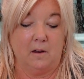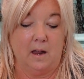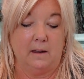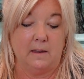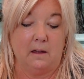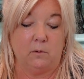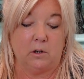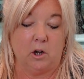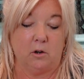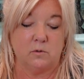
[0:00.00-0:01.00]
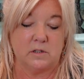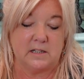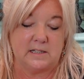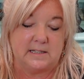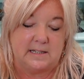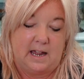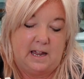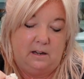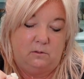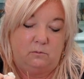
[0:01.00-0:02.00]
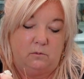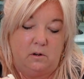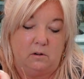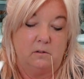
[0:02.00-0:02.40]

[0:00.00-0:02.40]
and that one goes down,